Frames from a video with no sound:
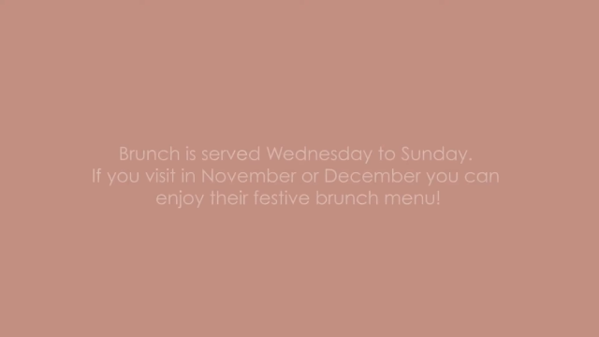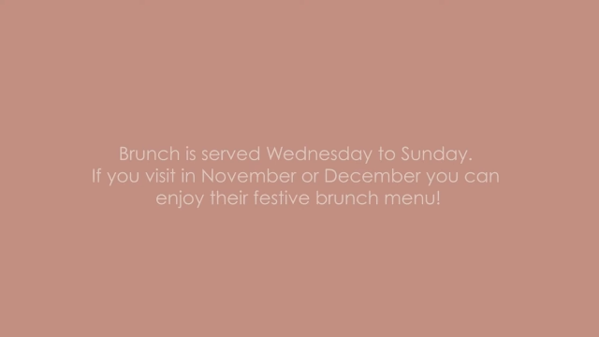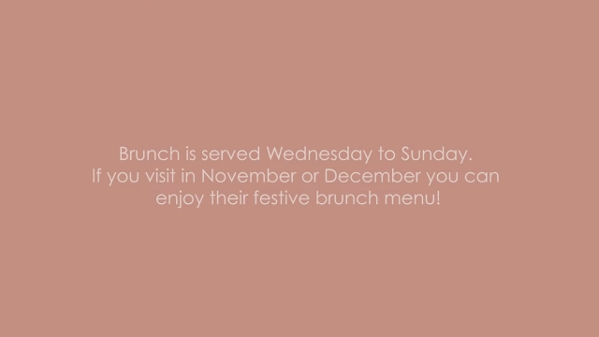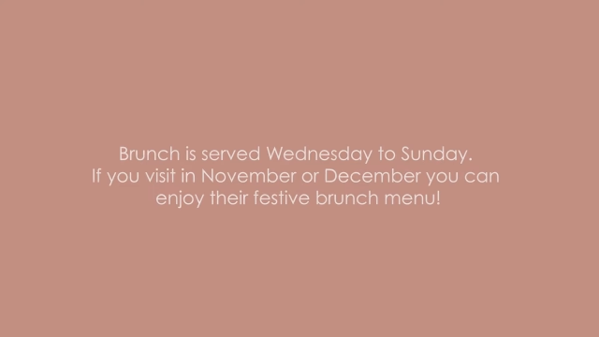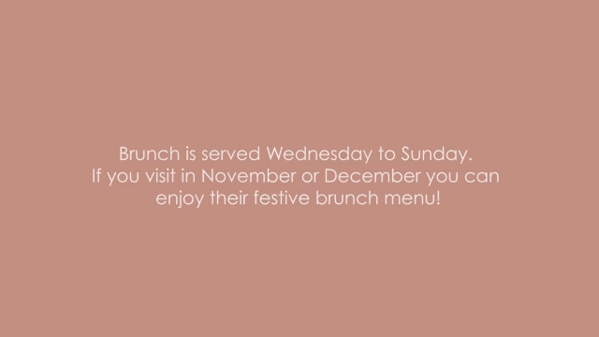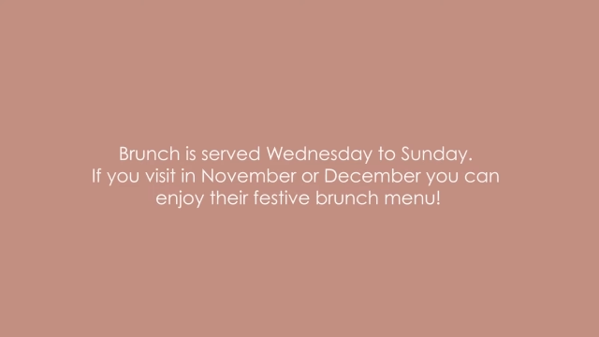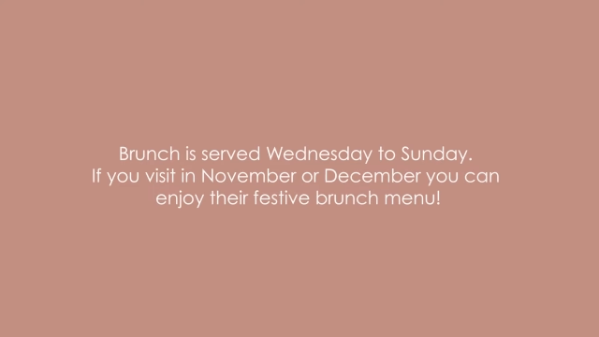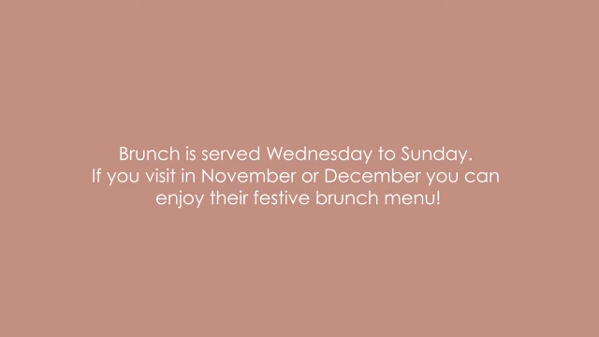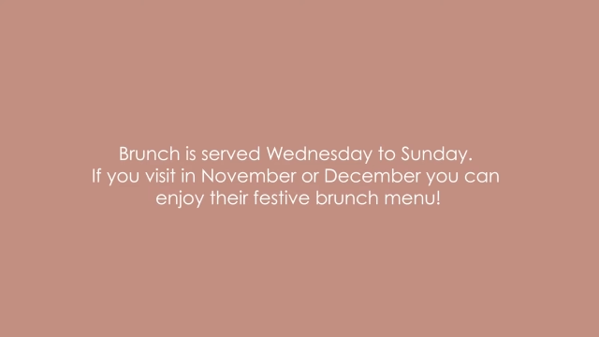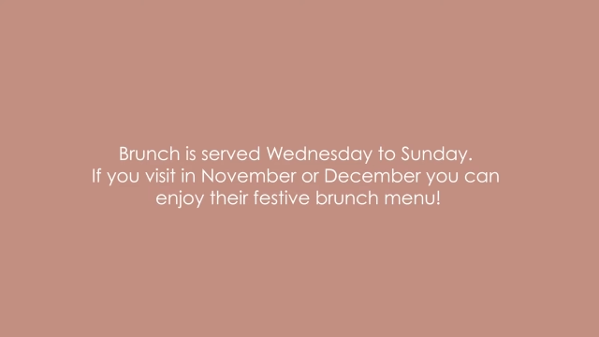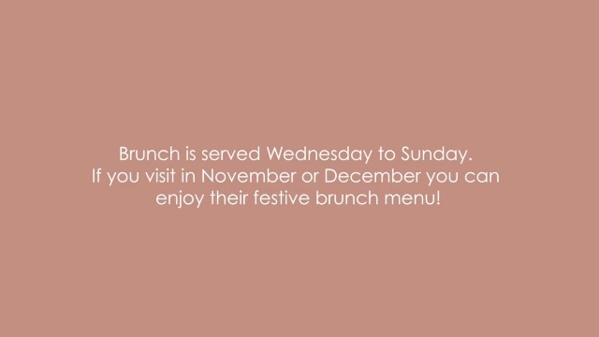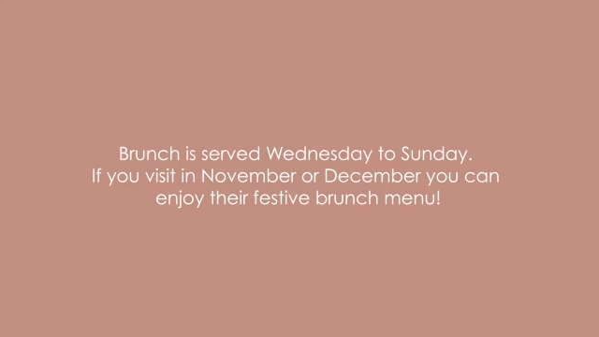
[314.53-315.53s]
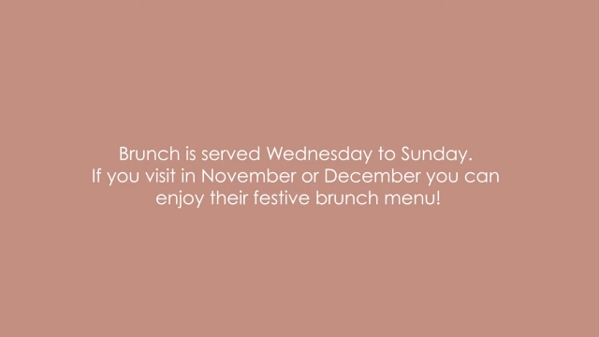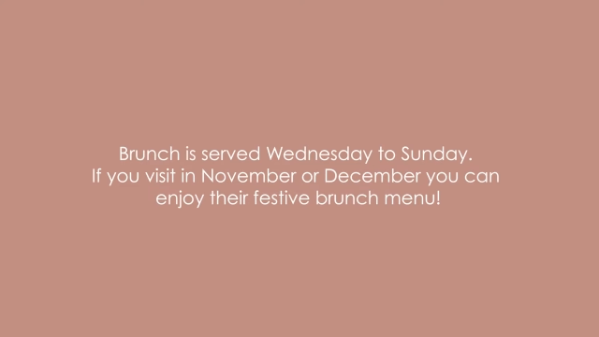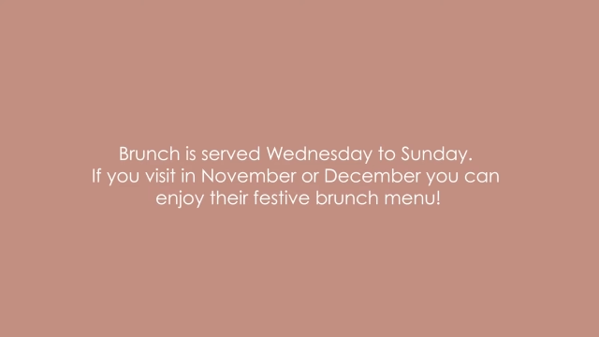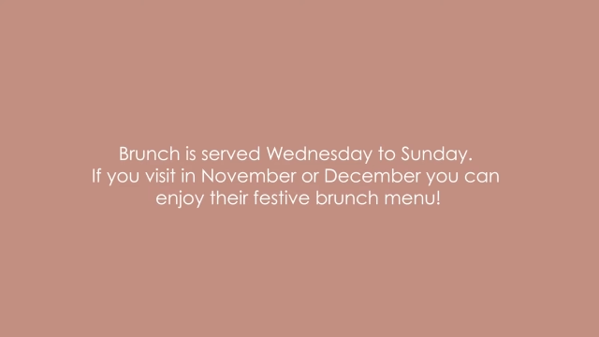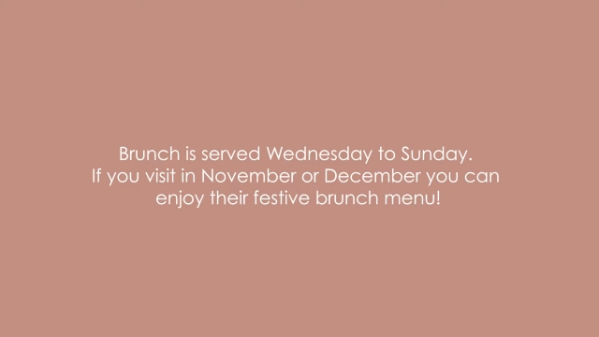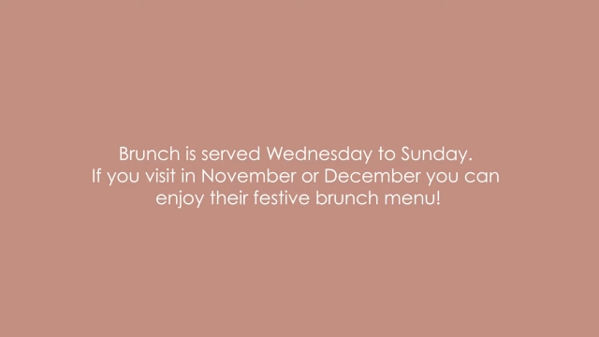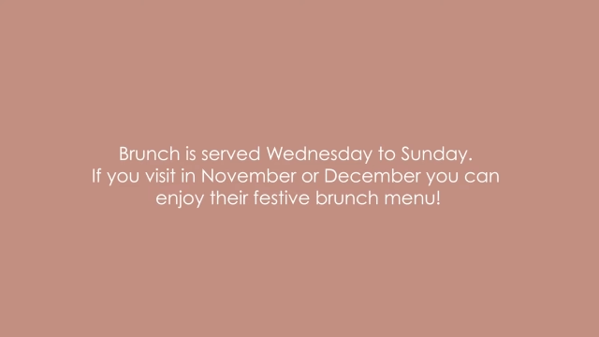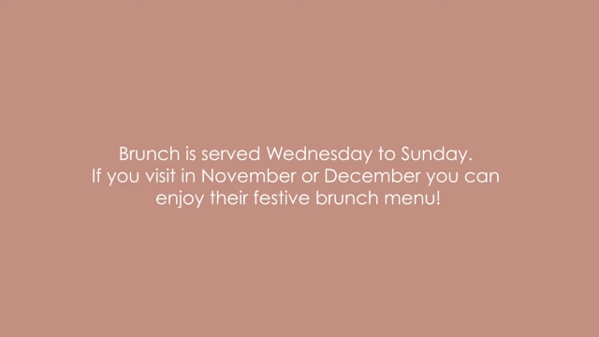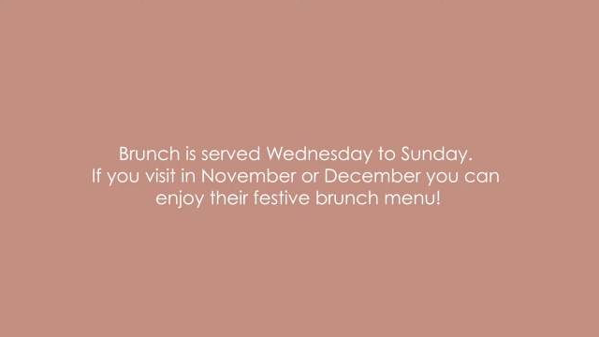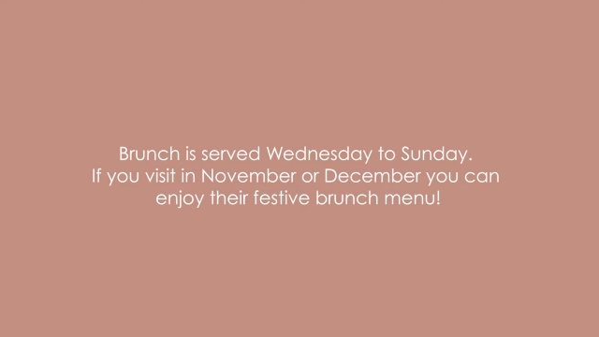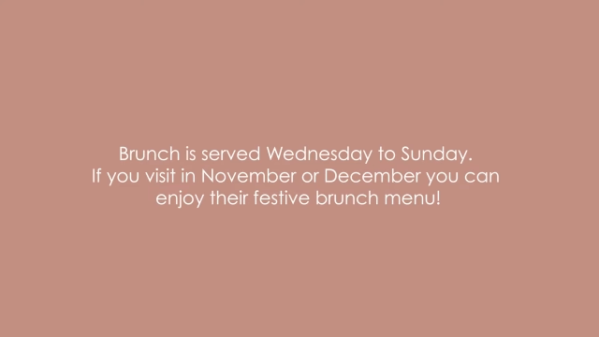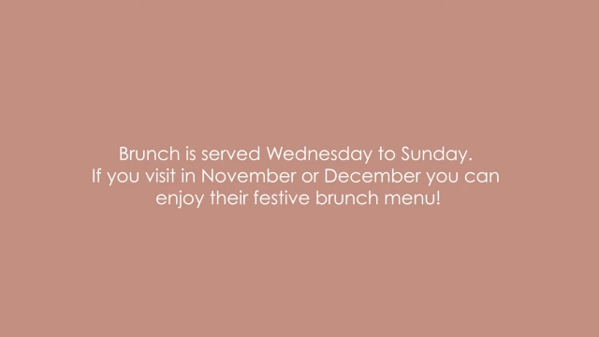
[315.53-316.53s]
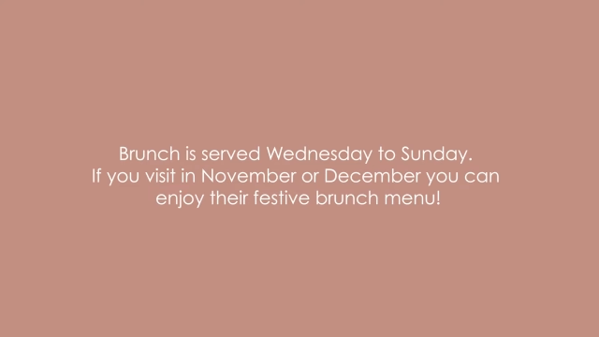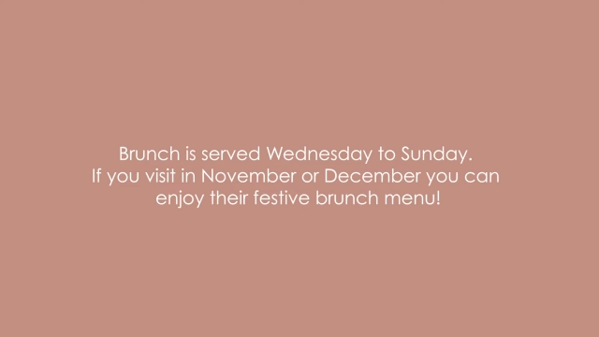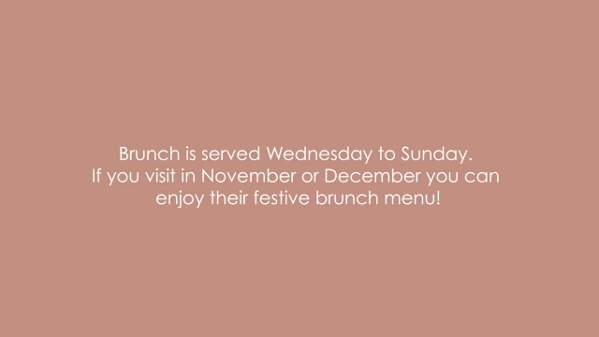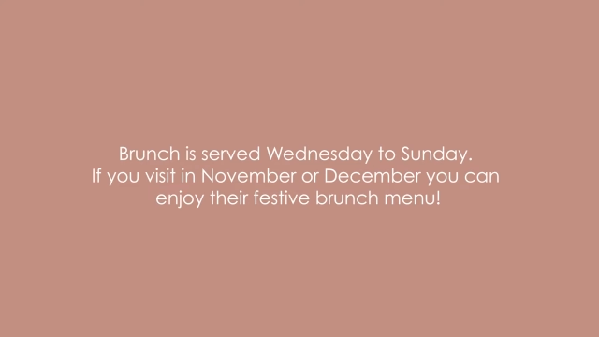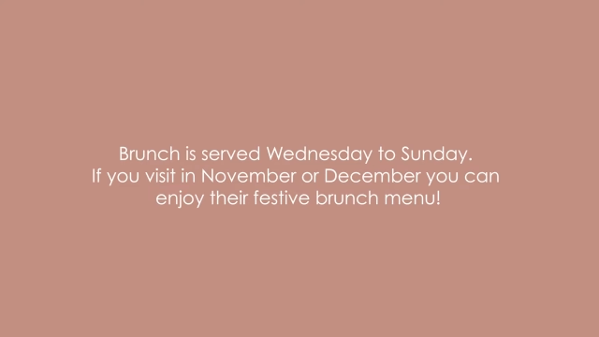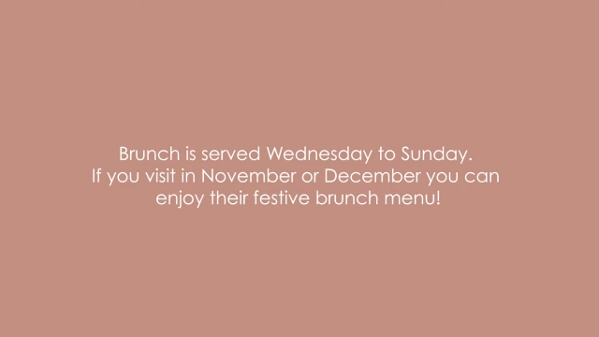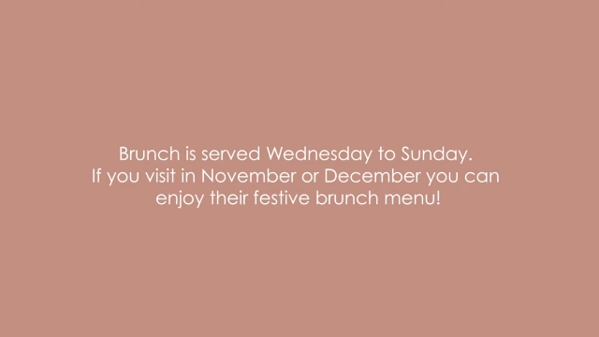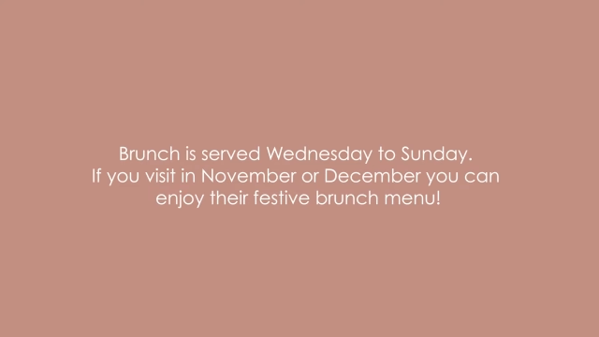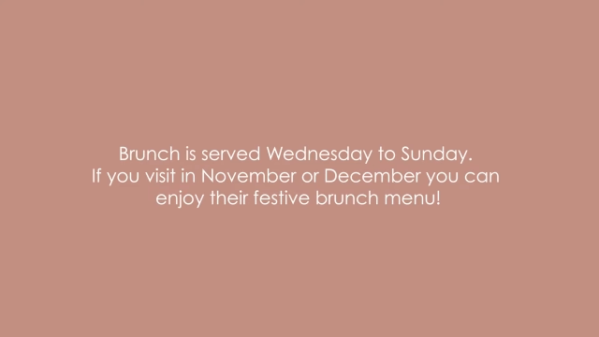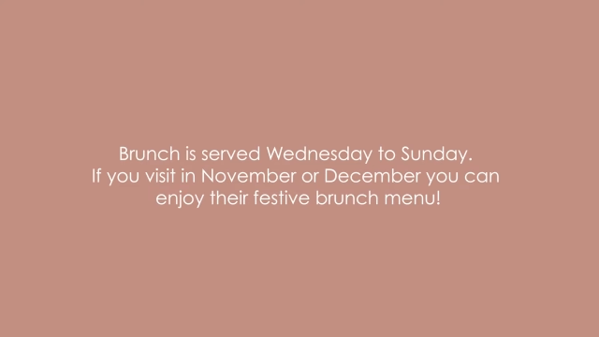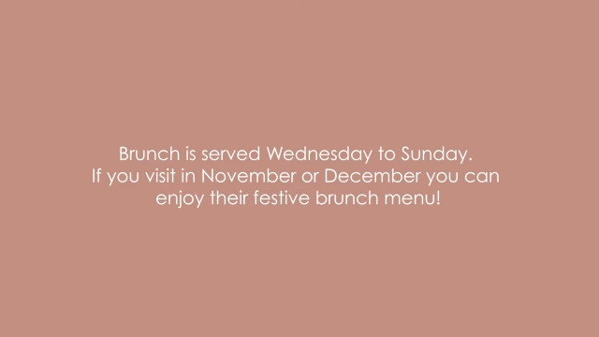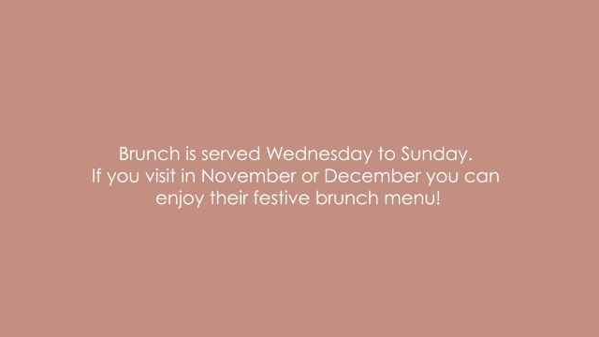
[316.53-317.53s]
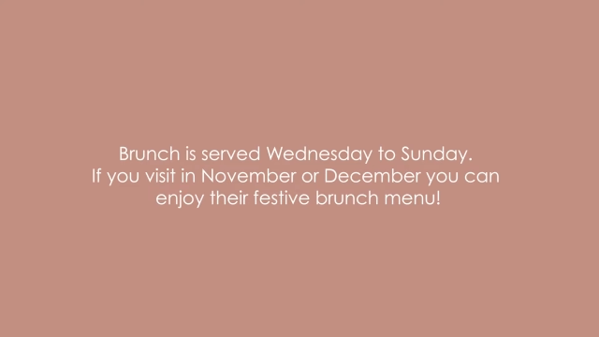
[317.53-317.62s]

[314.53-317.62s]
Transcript: (no speaker visible)